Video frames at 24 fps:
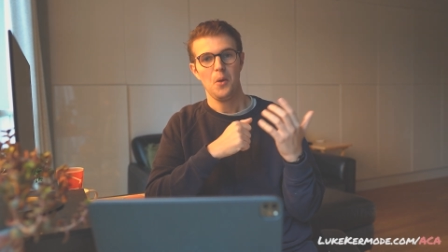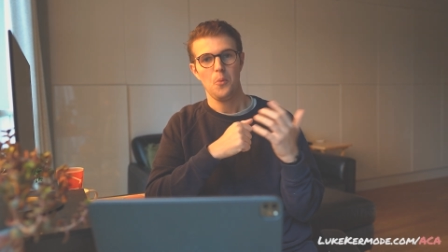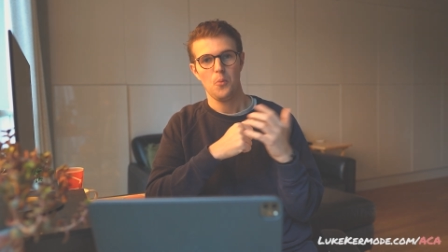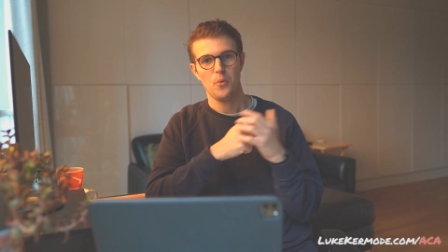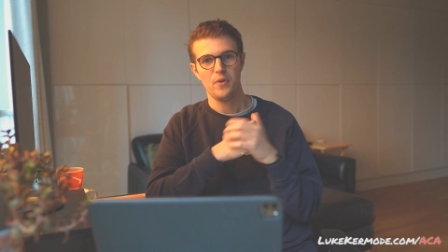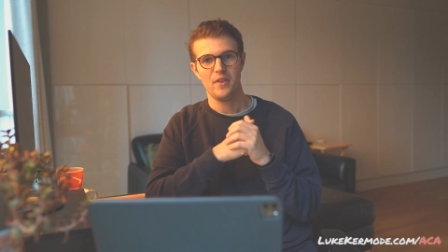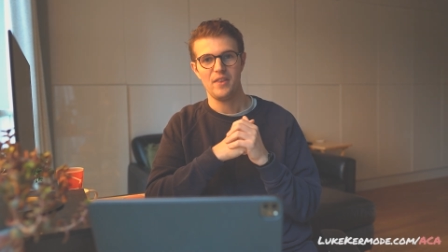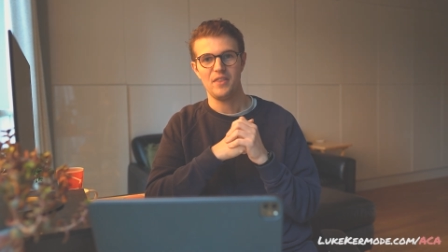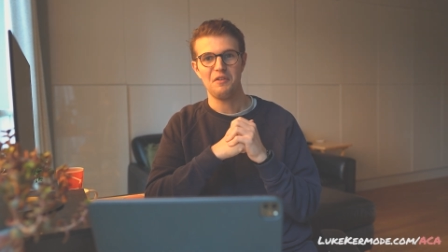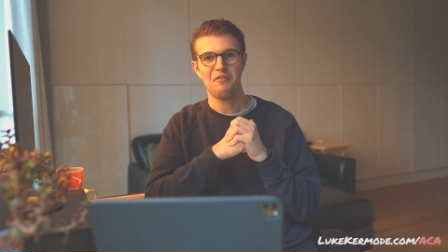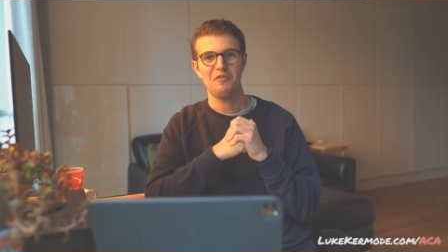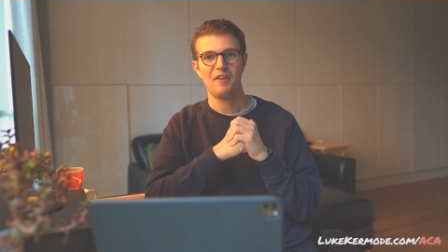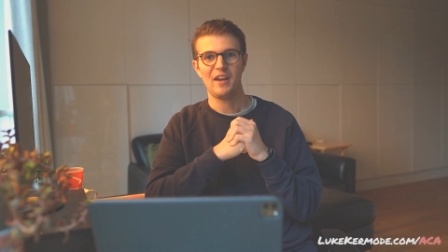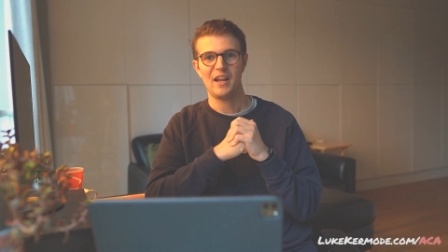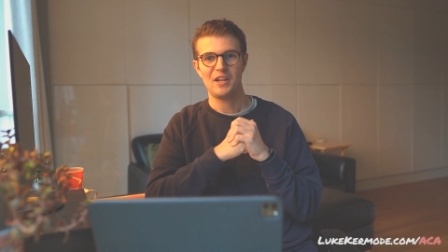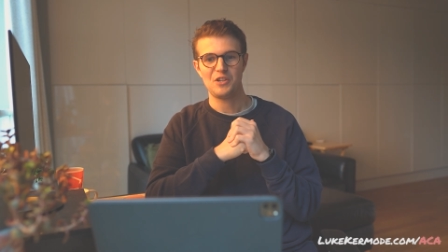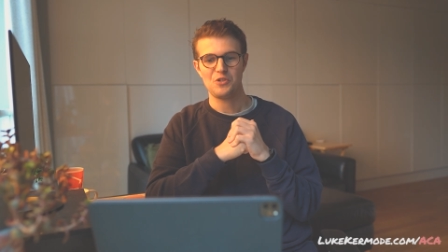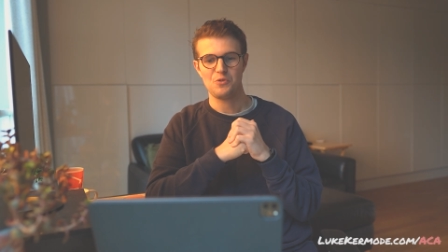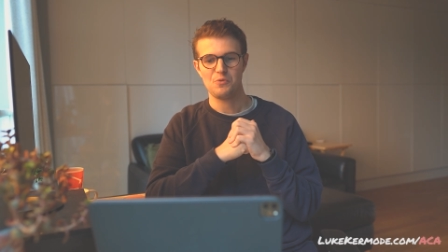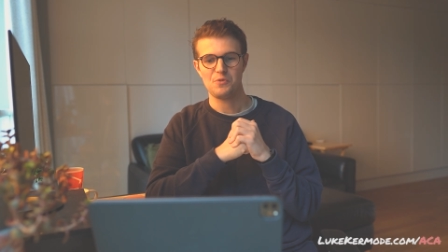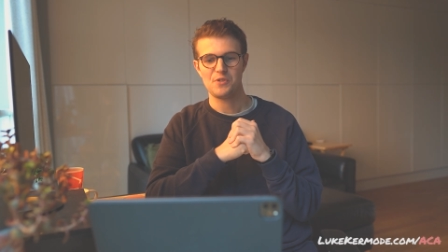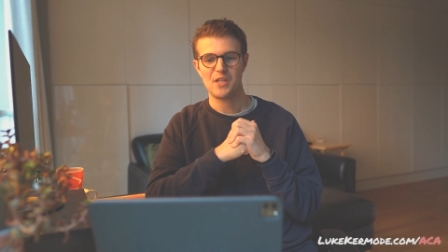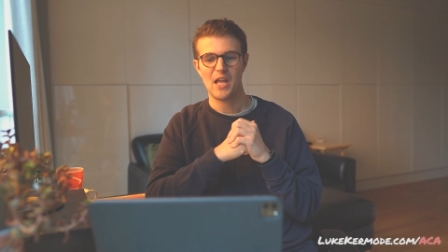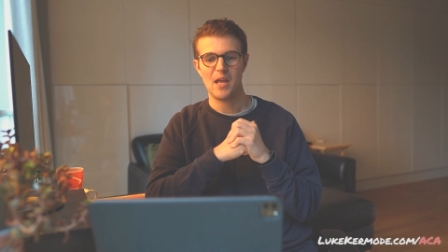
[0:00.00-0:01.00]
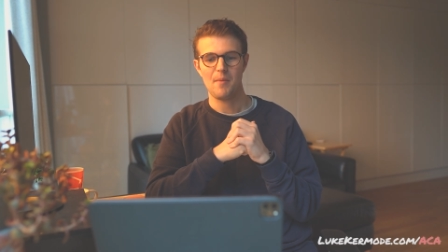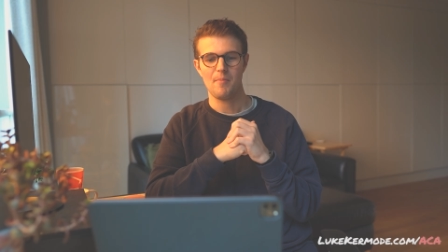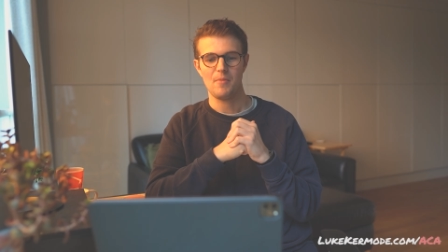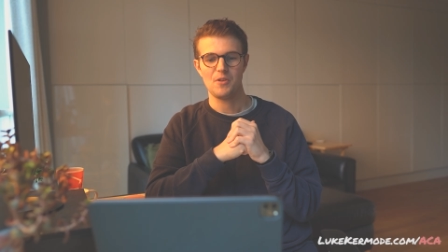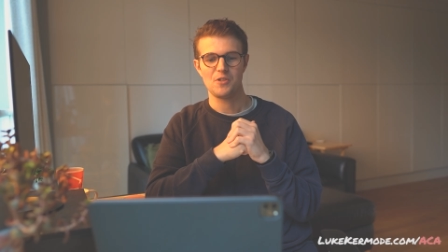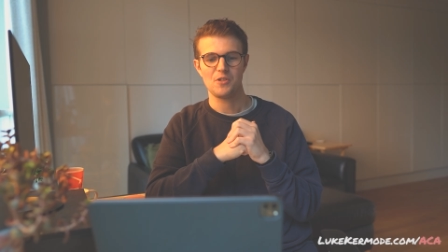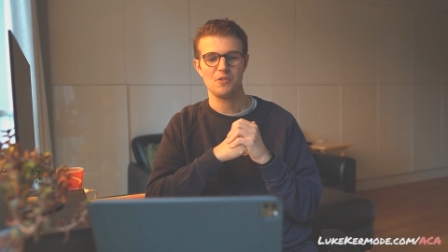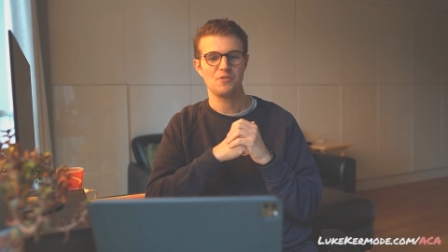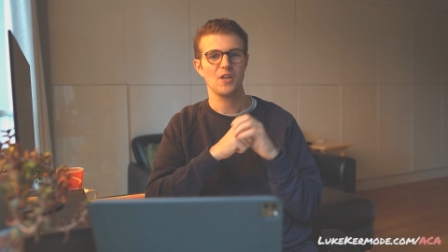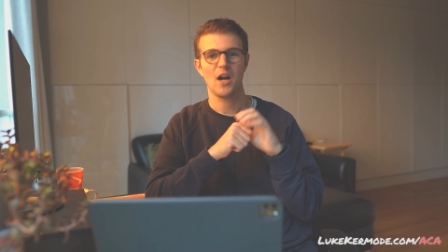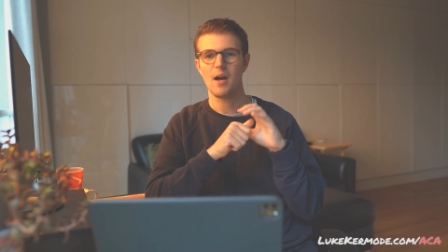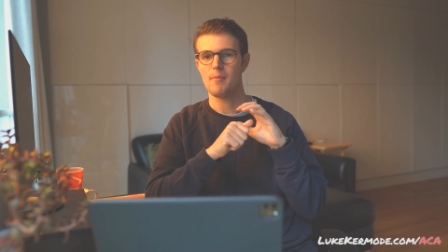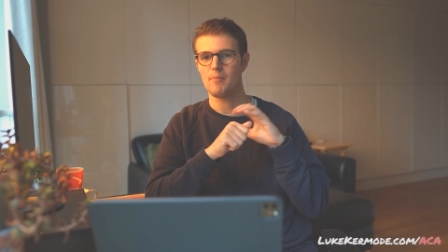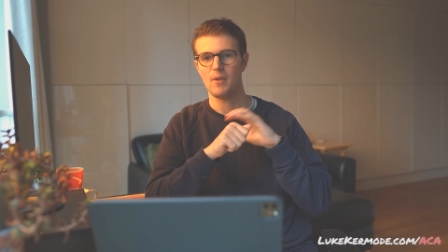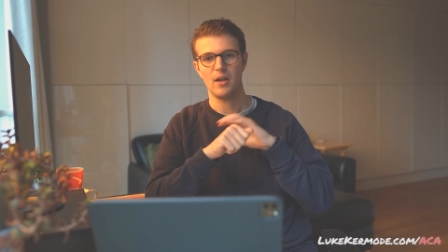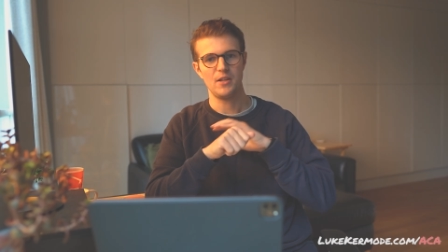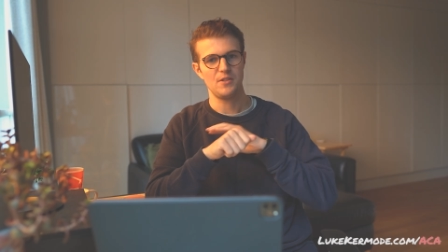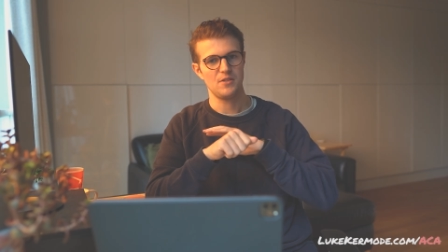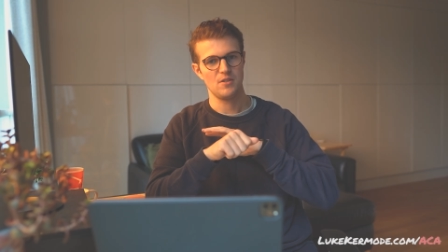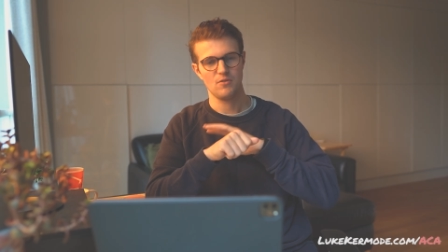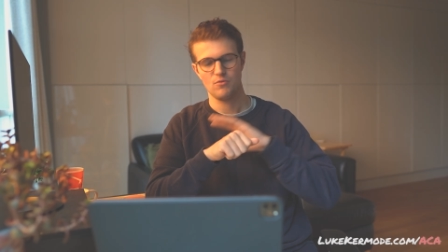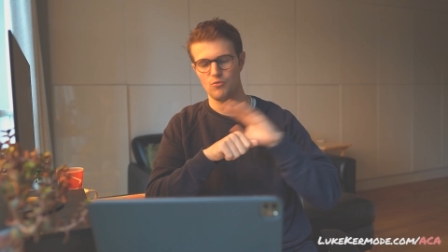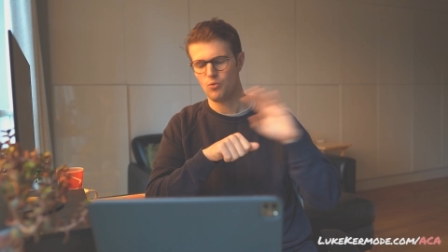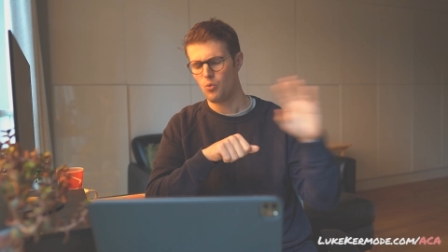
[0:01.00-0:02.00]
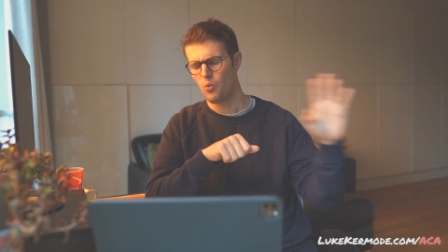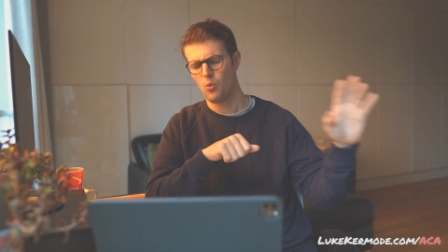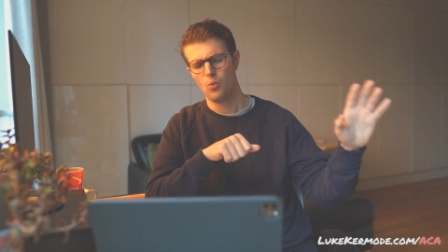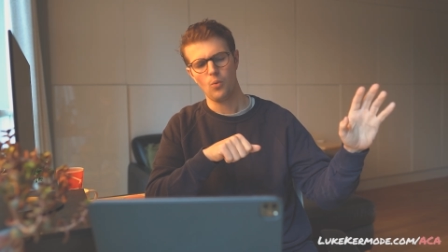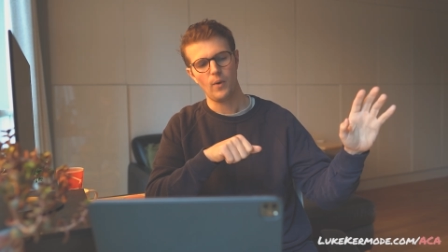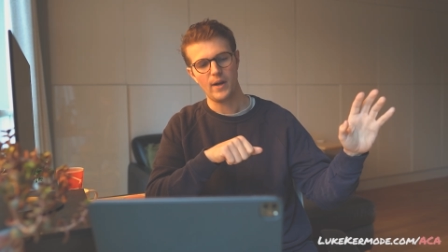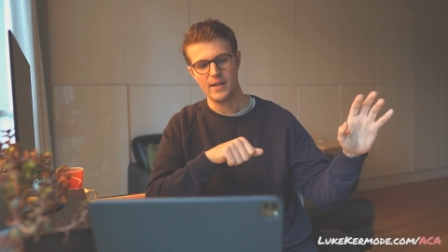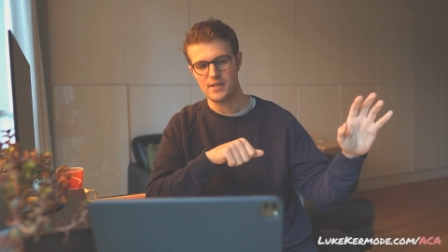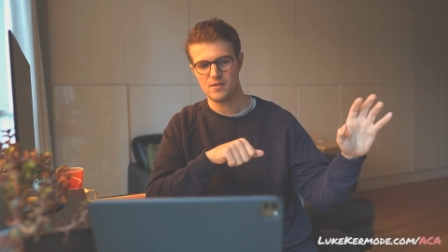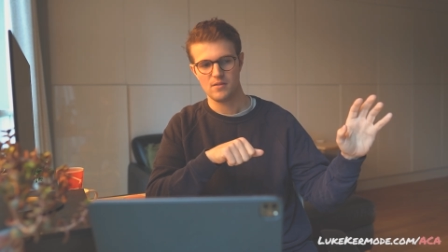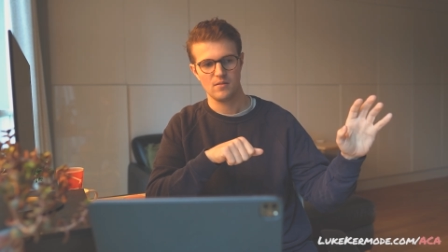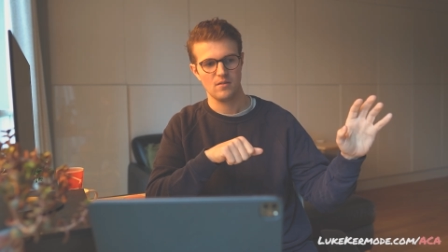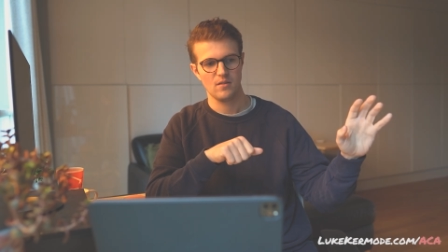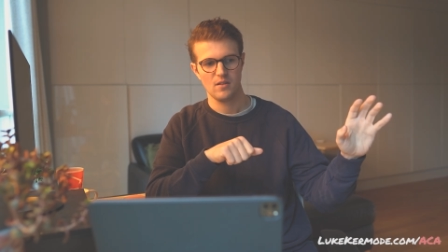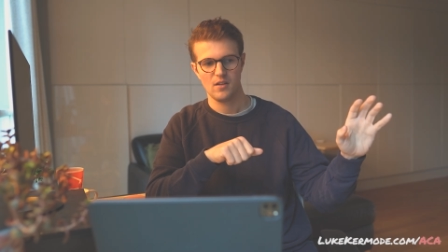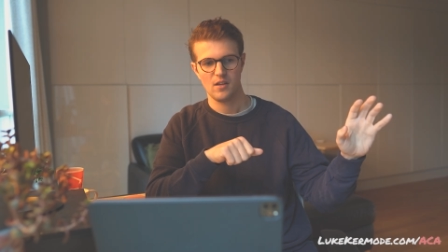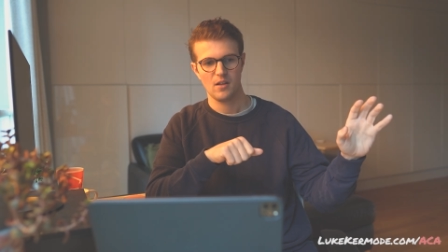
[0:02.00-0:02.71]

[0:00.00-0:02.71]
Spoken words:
within the financial statement. So timelines always